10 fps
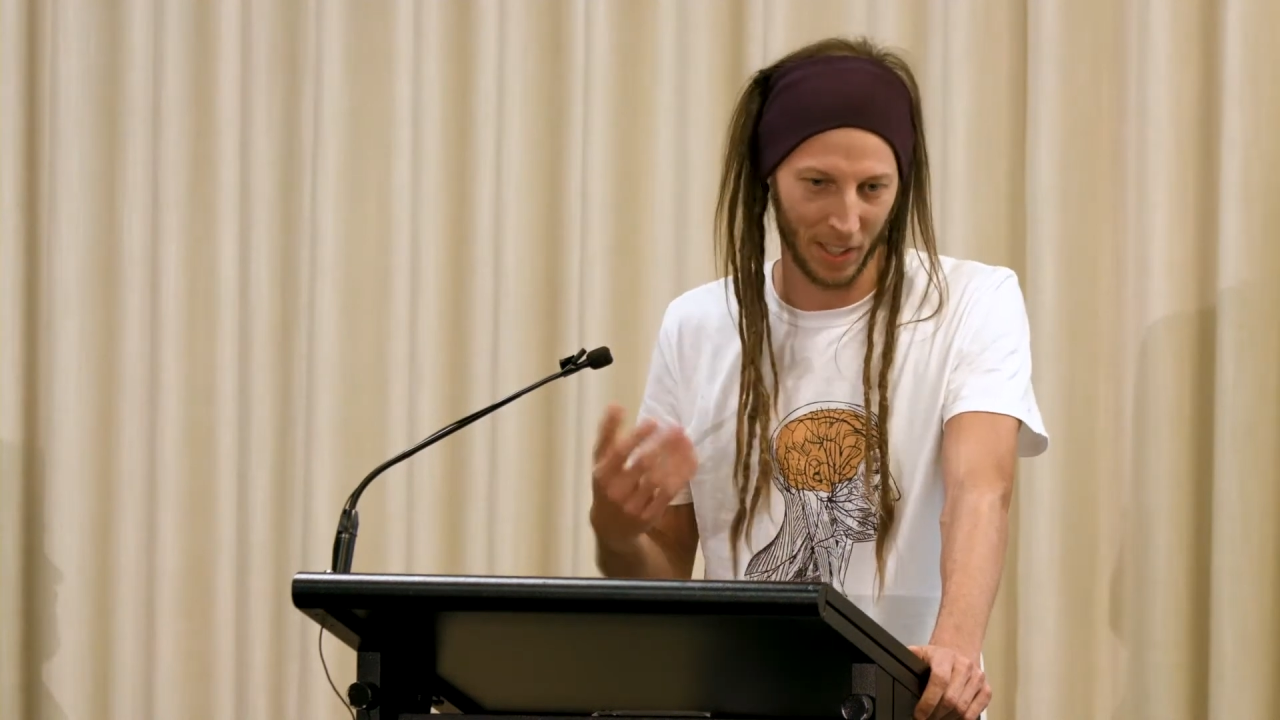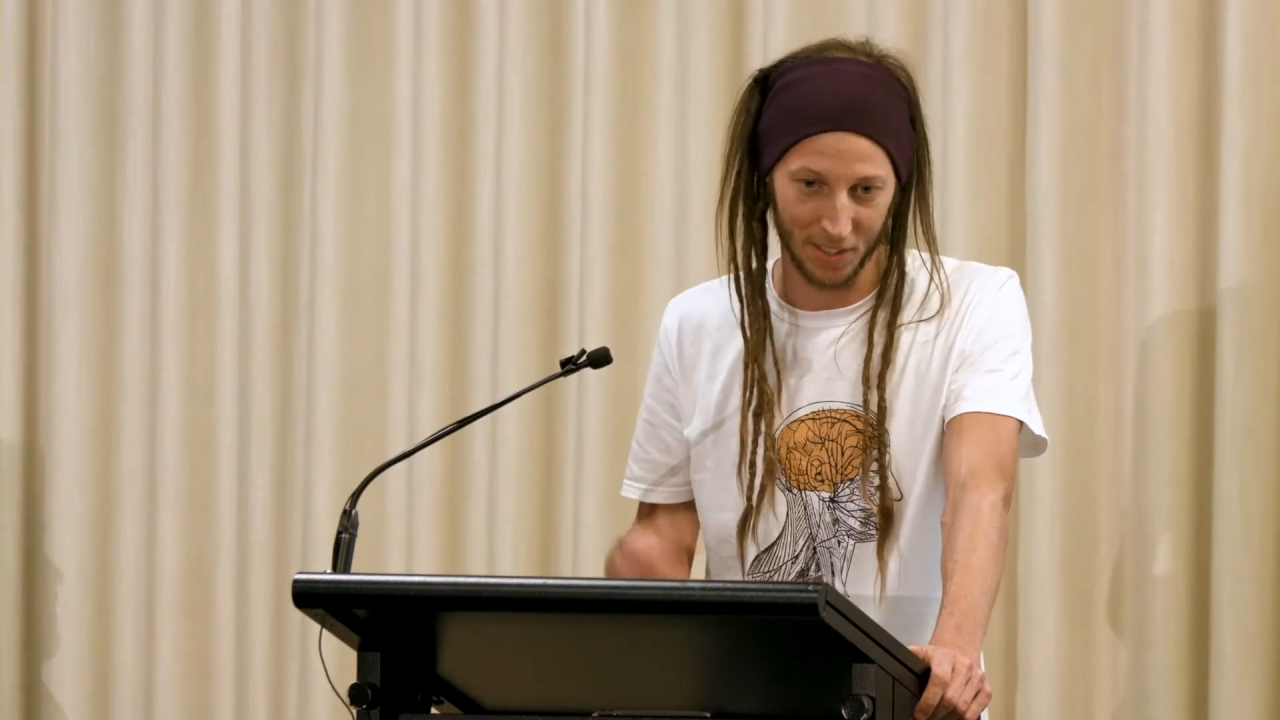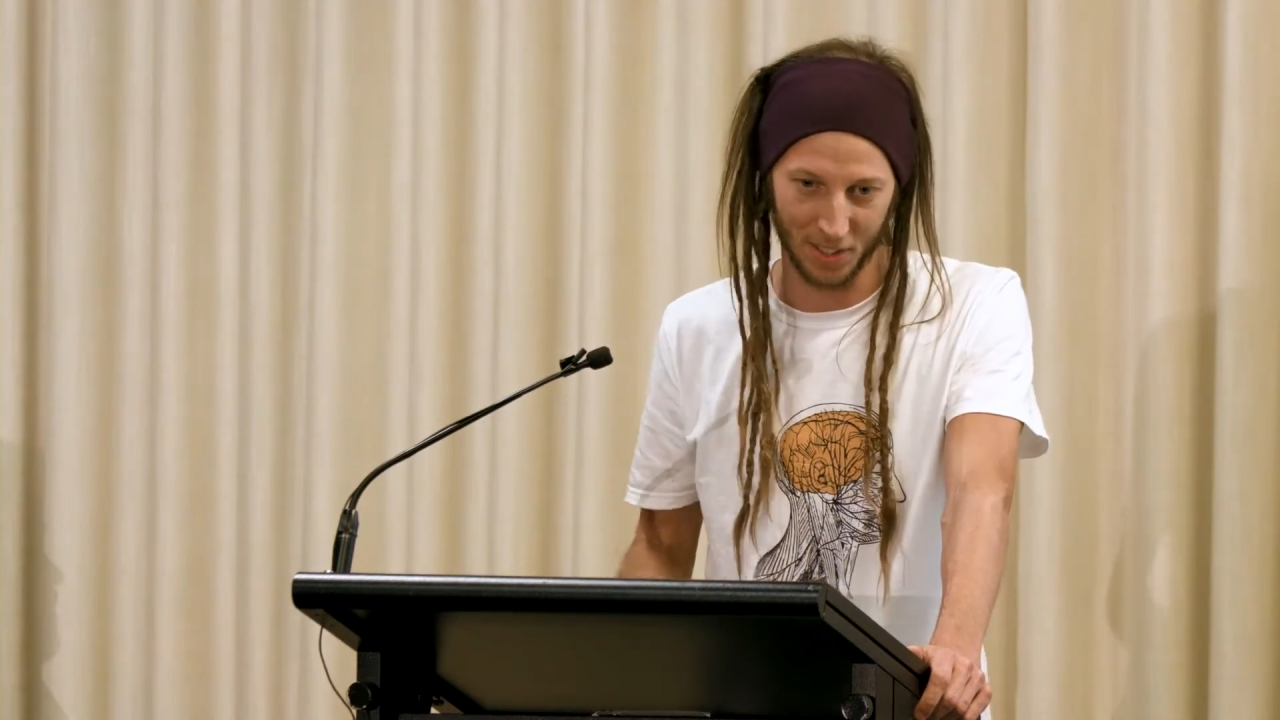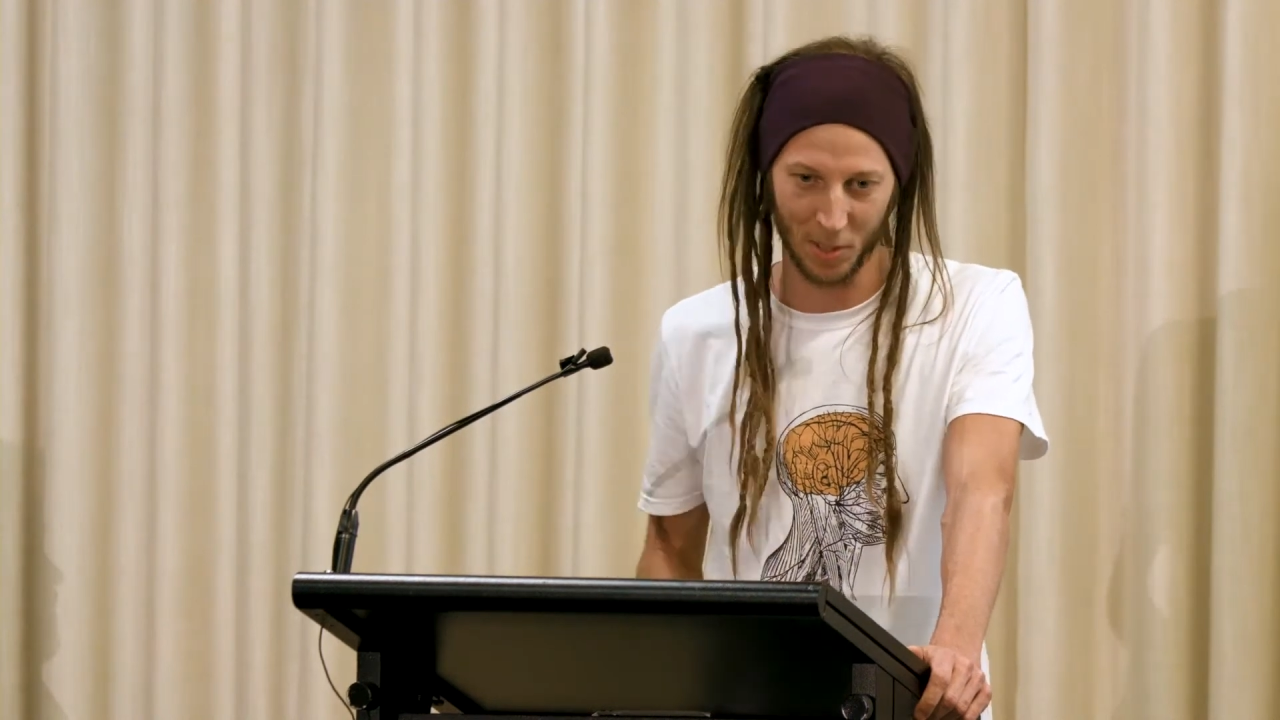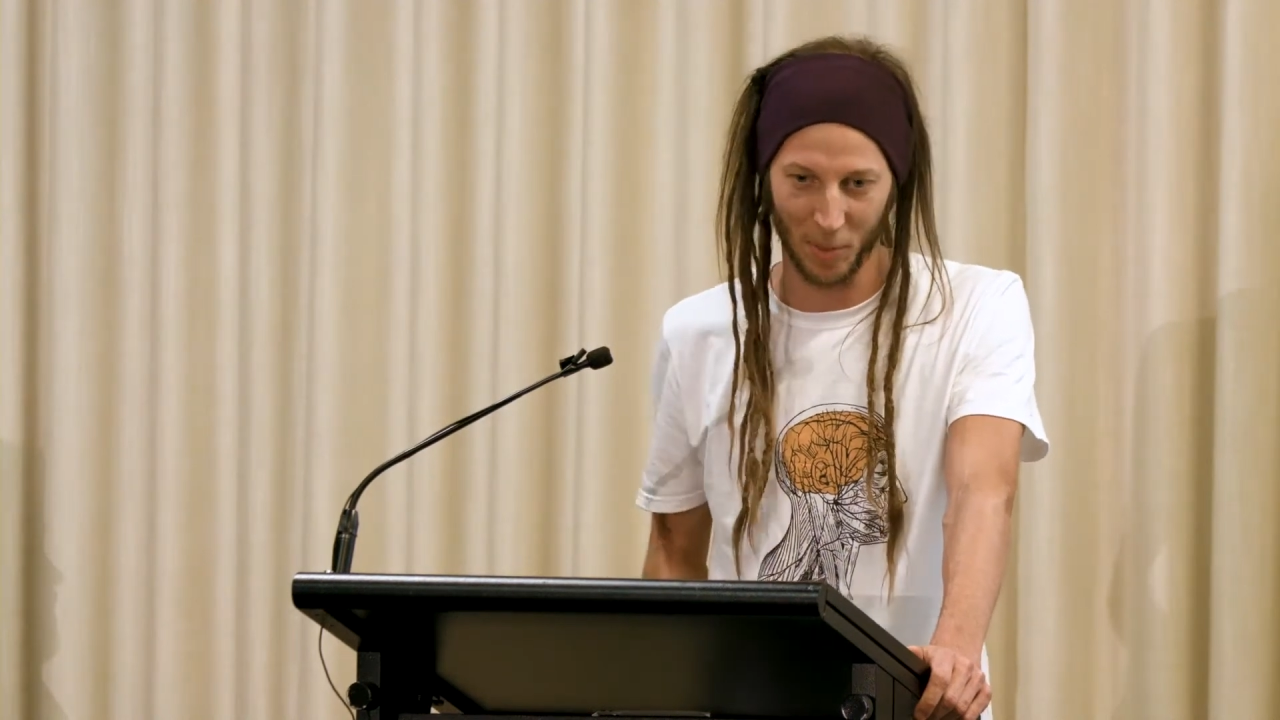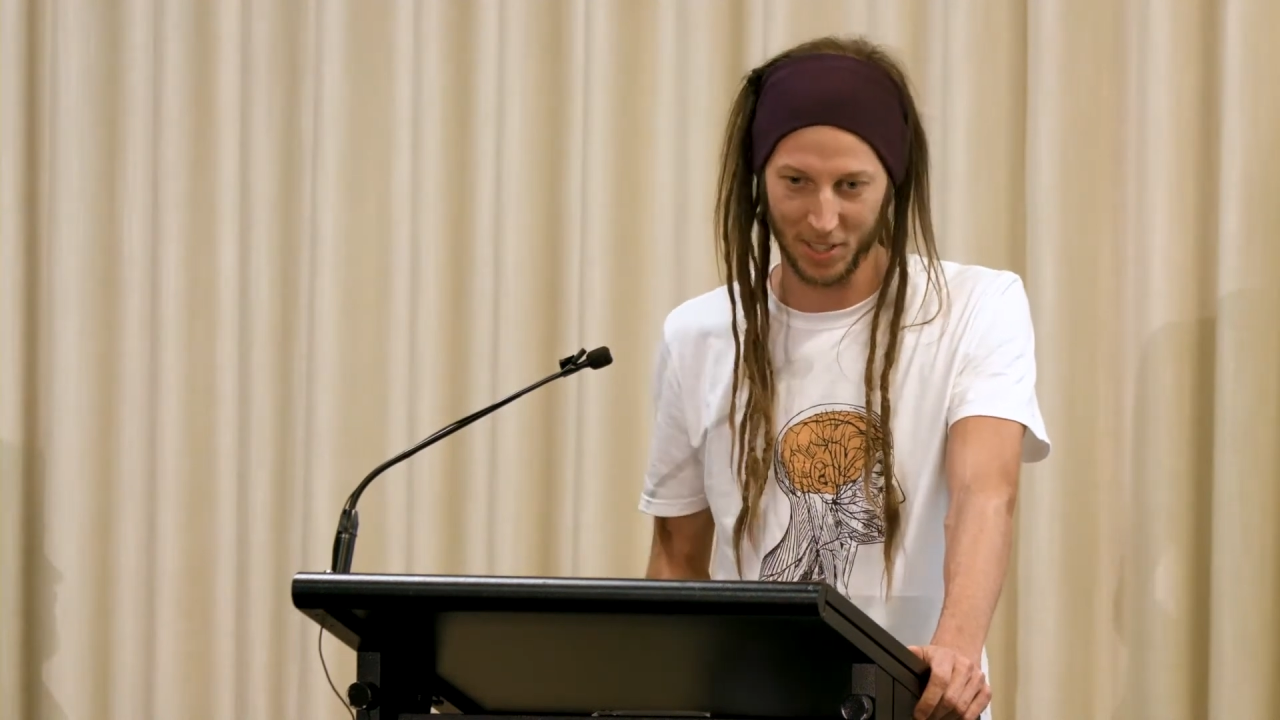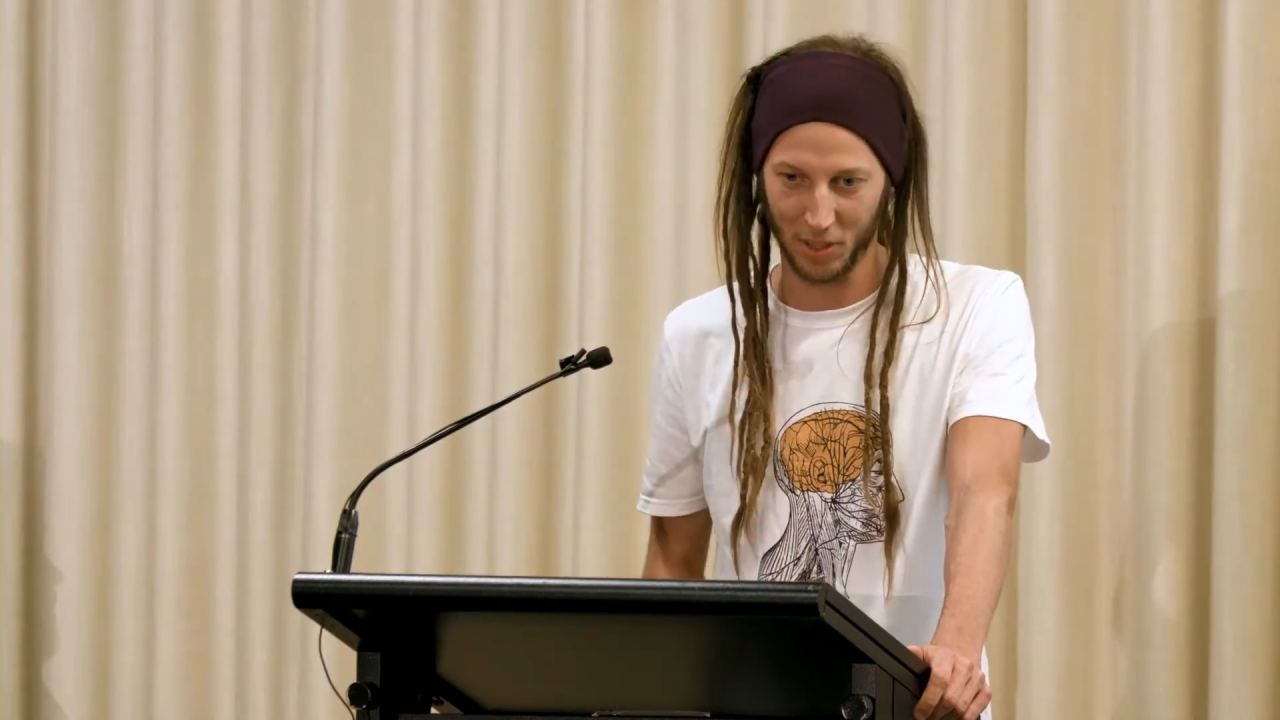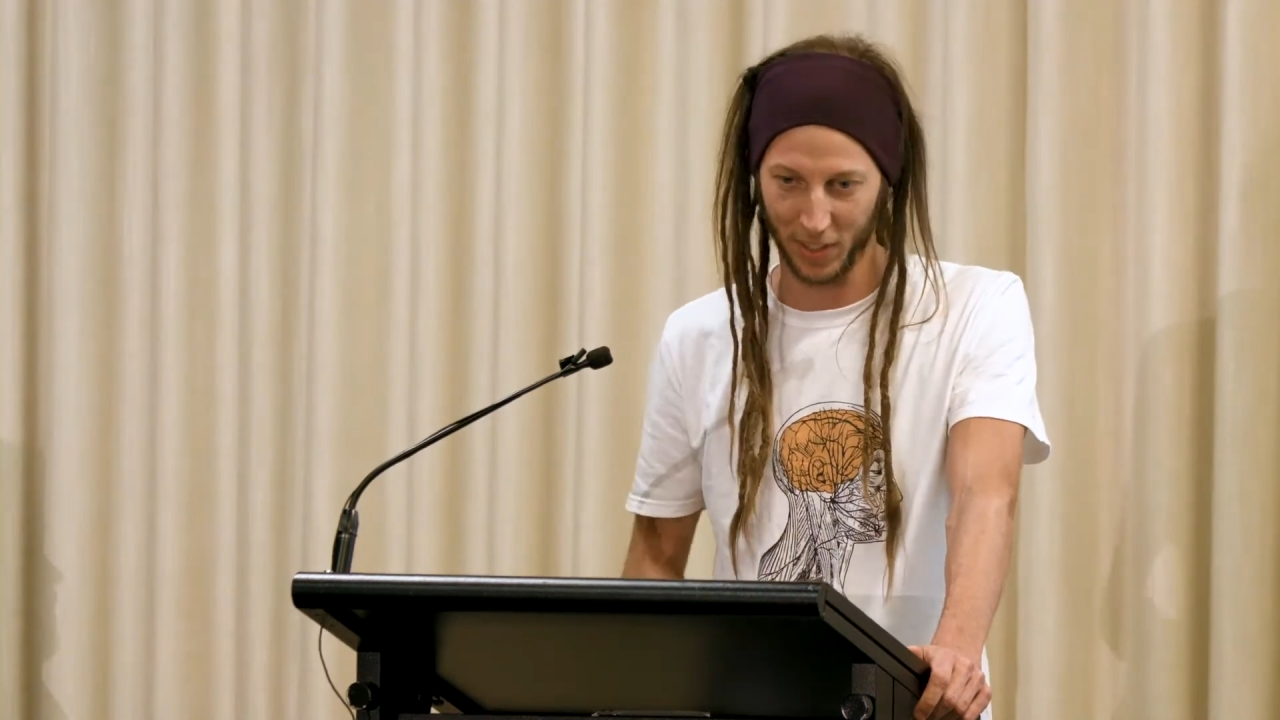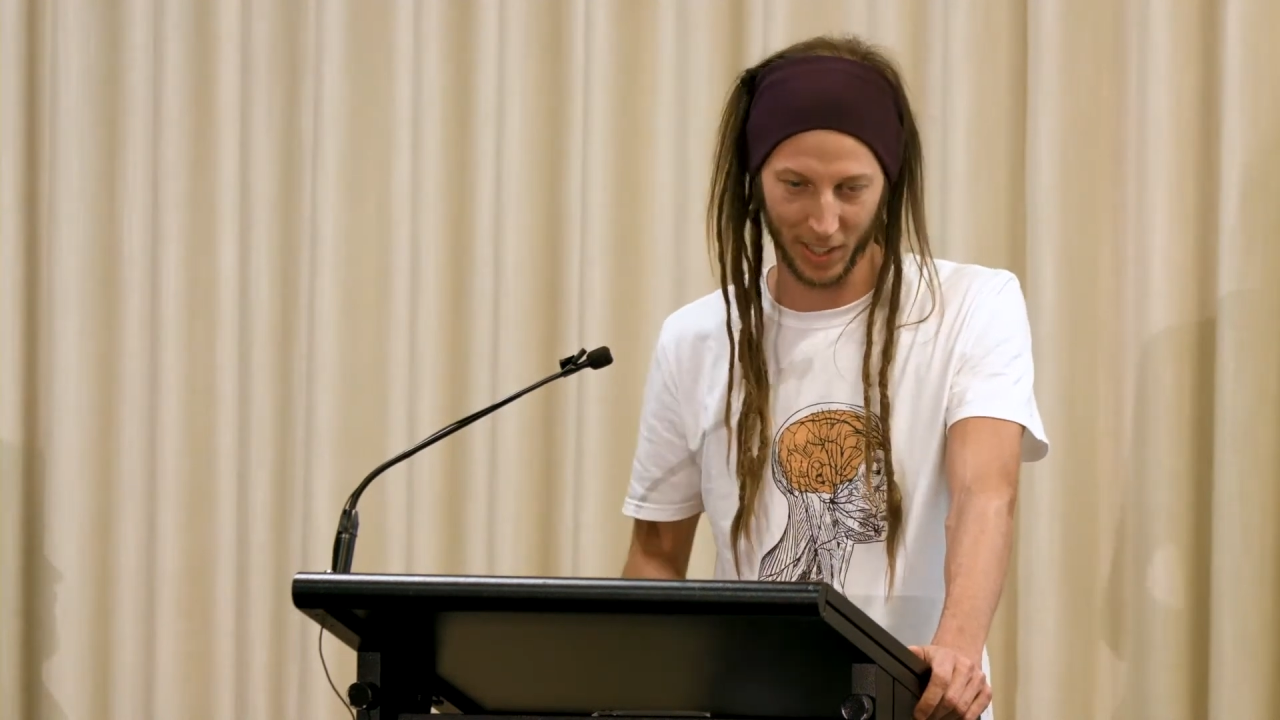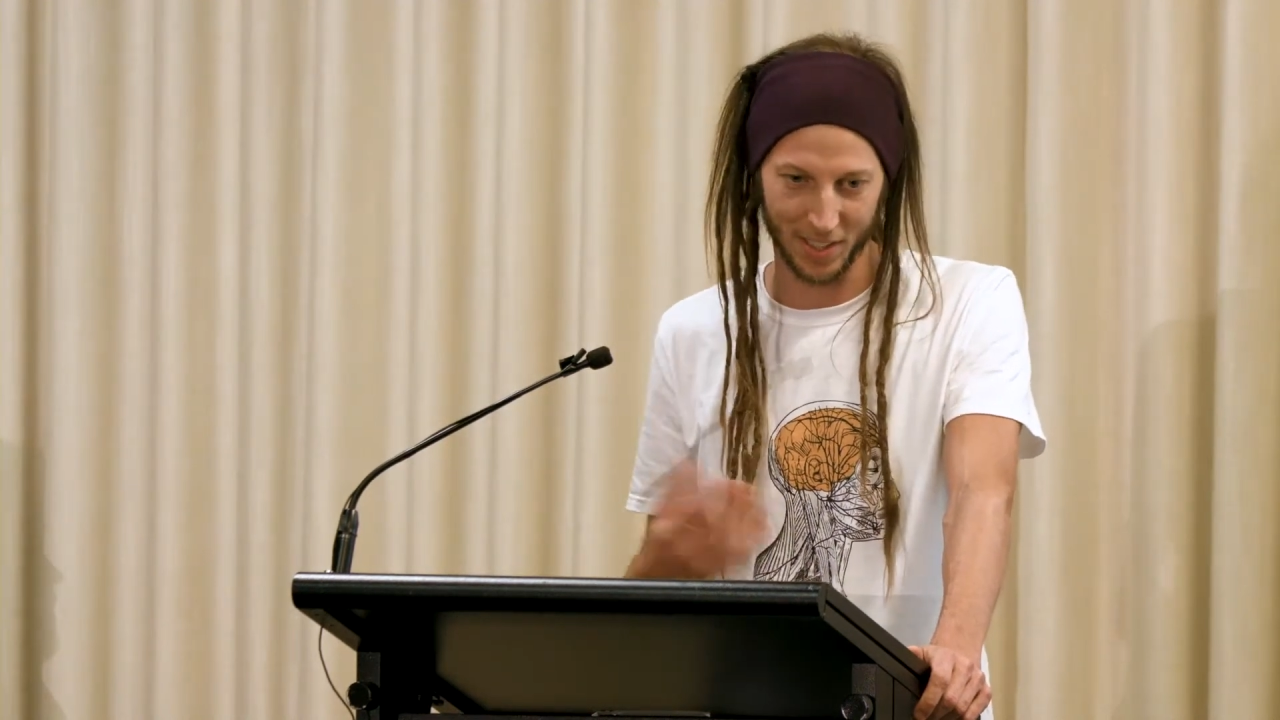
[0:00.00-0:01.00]
consider
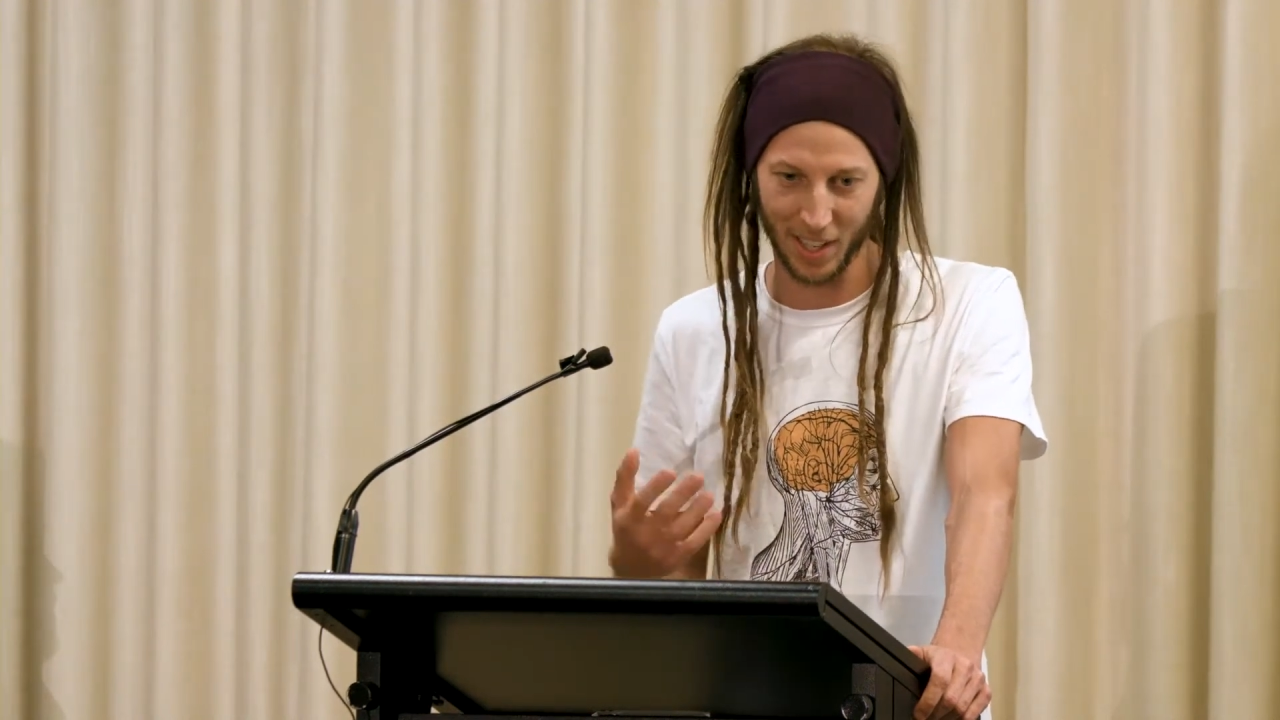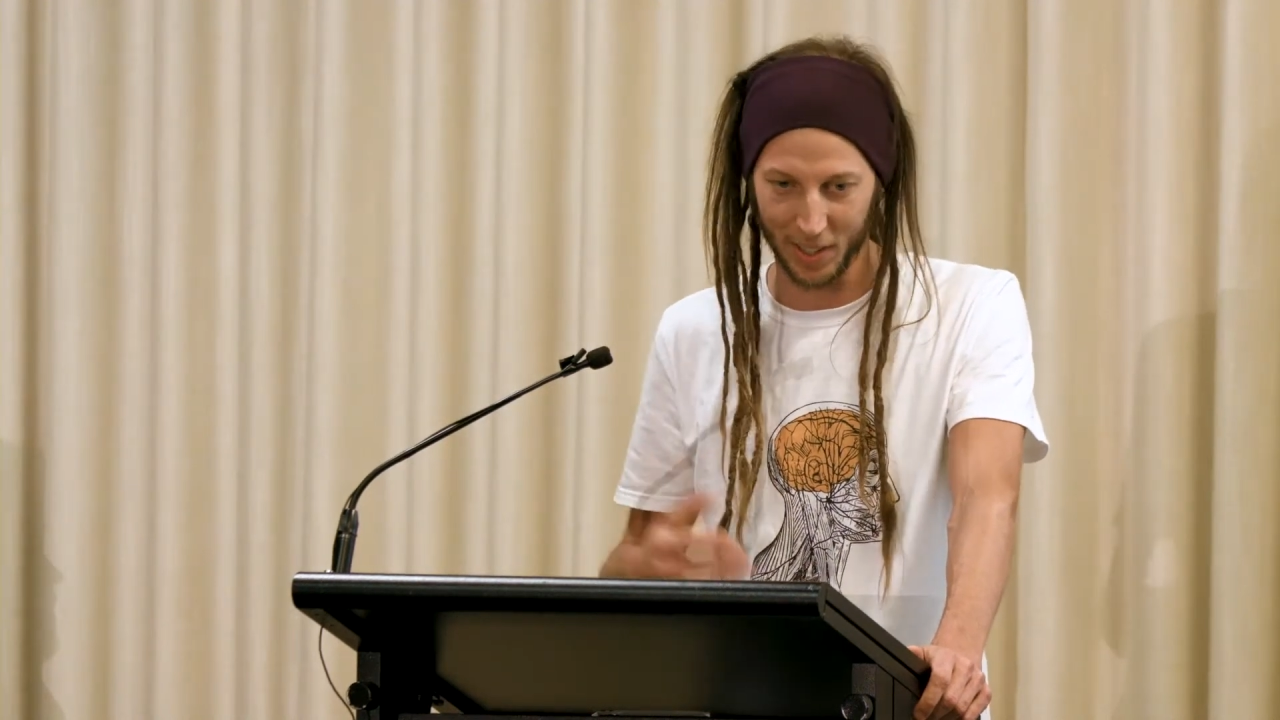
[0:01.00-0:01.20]
myself, like I said,